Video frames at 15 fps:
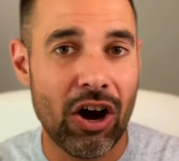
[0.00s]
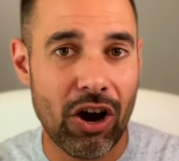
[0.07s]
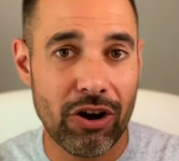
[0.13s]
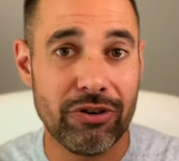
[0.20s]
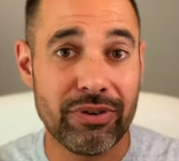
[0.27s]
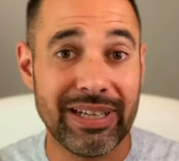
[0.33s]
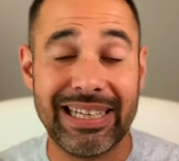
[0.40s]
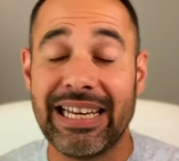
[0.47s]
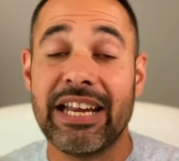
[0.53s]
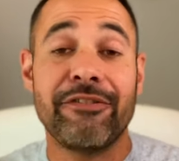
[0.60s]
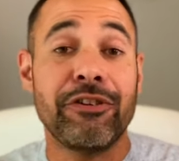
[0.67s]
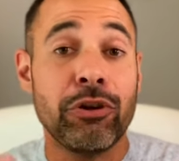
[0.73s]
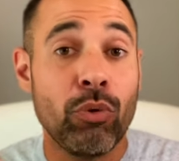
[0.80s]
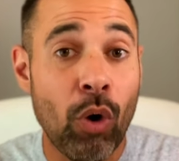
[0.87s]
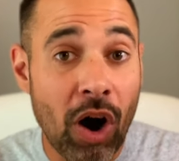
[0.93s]
only. If
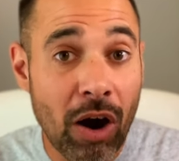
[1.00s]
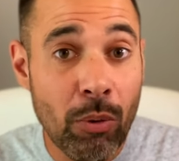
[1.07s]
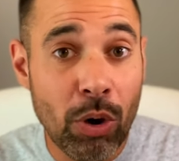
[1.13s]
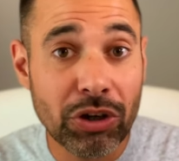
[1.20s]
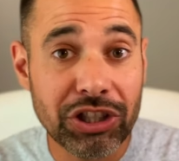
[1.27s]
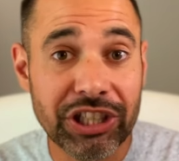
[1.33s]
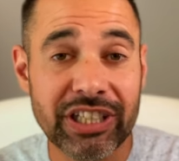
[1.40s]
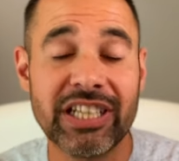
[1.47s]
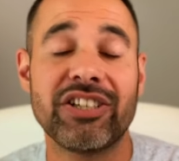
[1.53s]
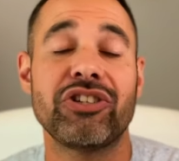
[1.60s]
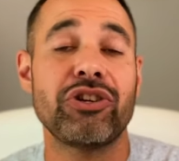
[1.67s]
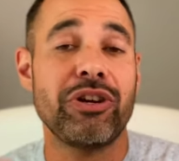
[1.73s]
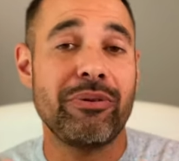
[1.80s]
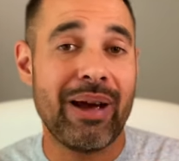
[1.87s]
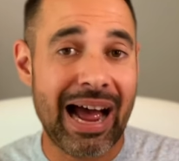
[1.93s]
you are watching this
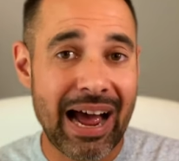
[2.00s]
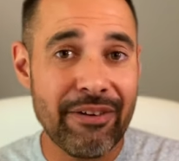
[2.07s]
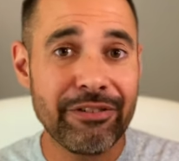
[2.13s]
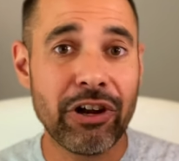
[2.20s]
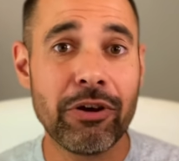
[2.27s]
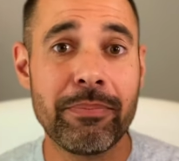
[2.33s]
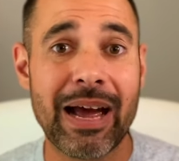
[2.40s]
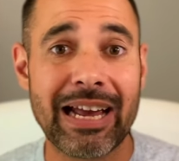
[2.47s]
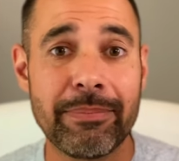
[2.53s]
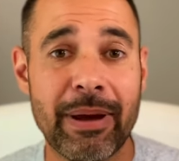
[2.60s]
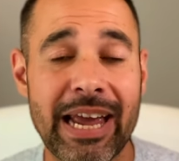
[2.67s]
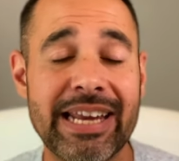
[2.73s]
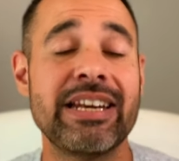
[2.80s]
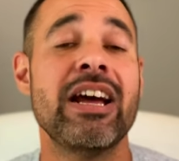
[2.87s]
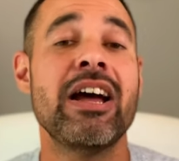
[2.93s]
and you have low back
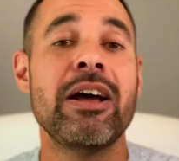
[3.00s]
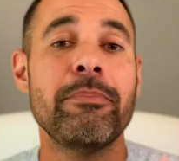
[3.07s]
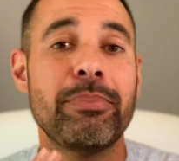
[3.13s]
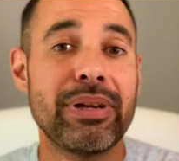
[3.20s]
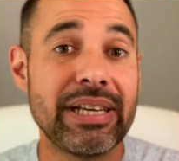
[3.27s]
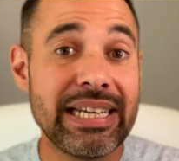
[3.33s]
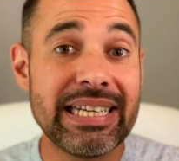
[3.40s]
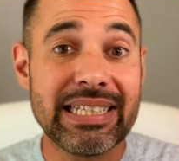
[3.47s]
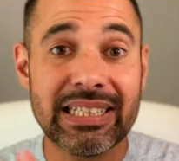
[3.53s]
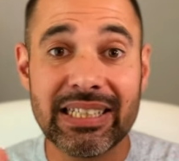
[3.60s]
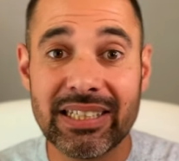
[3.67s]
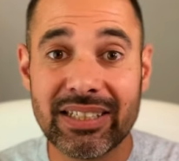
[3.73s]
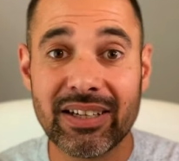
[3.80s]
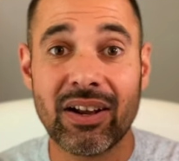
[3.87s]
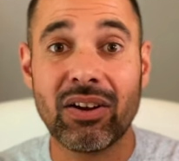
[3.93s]
pain, please
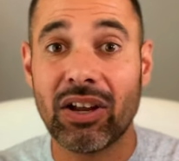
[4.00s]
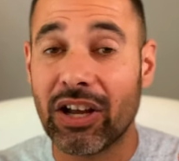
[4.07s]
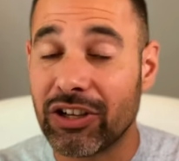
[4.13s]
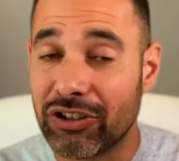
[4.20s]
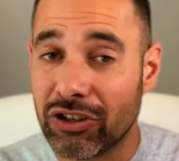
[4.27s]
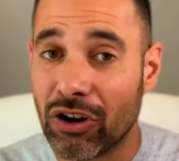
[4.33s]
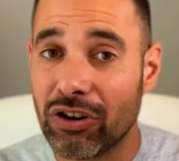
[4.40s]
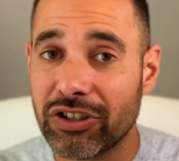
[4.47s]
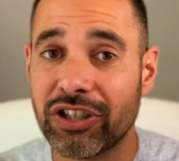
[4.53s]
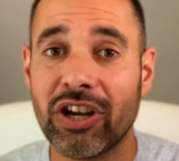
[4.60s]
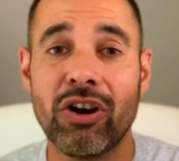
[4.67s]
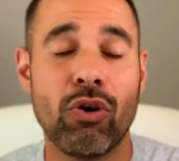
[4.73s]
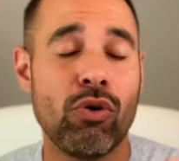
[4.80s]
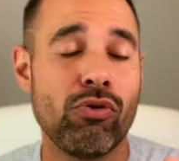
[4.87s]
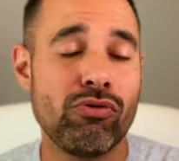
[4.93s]
consult a
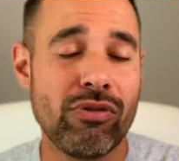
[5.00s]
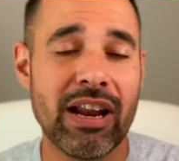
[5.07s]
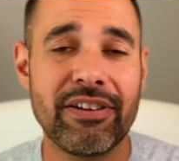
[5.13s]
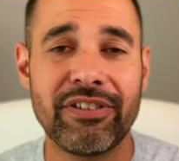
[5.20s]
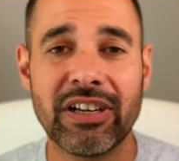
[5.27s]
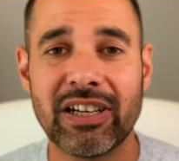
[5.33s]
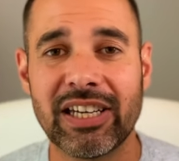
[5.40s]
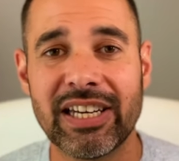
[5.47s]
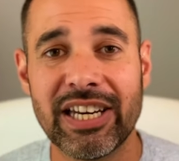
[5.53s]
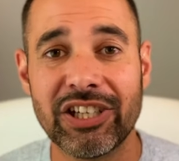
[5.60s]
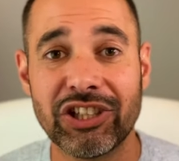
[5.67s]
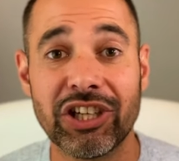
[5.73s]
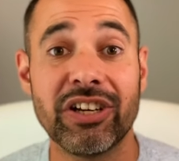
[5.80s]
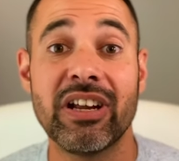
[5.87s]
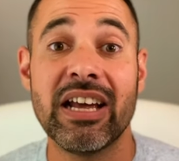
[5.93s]
doctor or relevant
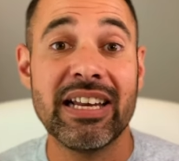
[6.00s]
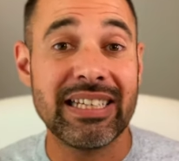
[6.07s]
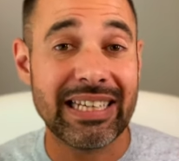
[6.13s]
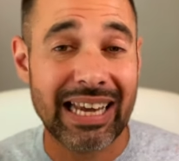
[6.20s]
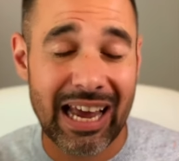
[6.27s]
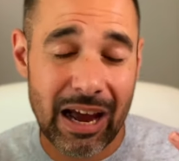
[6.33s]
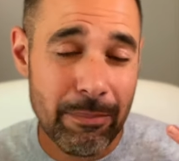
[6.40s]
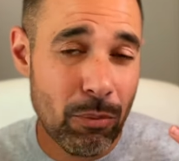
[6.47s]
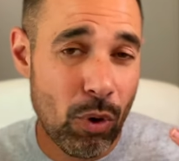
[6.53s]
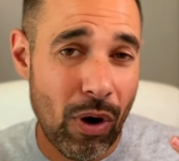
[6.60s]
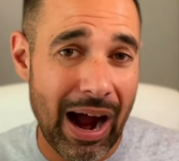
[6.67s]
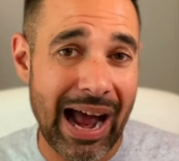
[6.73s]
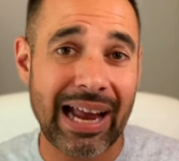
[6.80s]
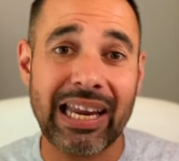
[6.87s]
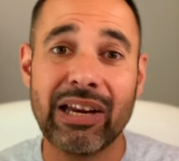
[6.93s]
clinician to get a more
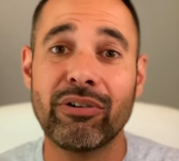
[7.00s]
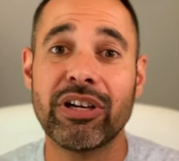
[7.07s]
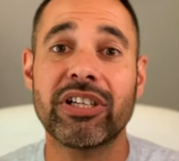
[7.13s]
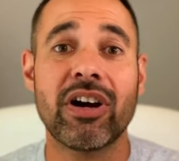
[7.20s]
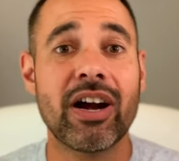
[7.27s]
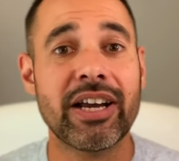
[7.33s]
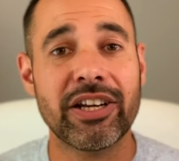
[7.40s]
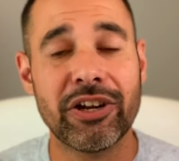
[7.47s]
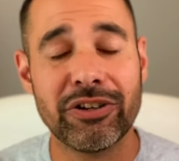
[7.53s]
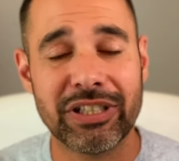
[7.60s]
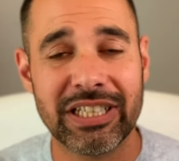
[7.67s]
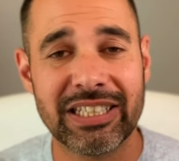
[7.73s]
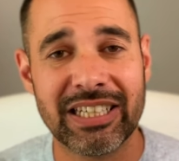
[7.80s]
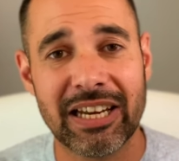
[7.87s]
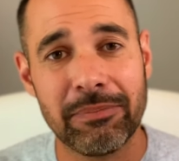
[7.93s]
accurate
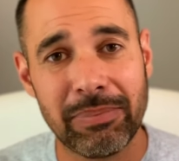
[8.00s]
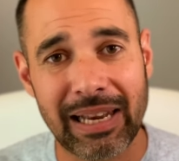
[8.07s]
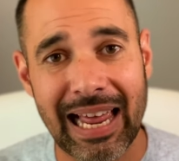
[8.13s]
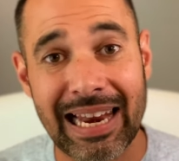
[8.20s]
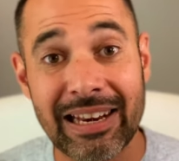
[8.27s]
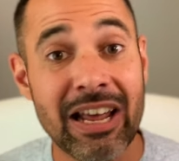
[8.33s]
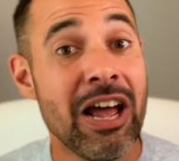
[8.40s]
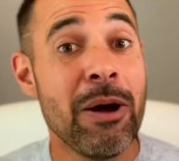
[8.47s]
diagnosis and plan.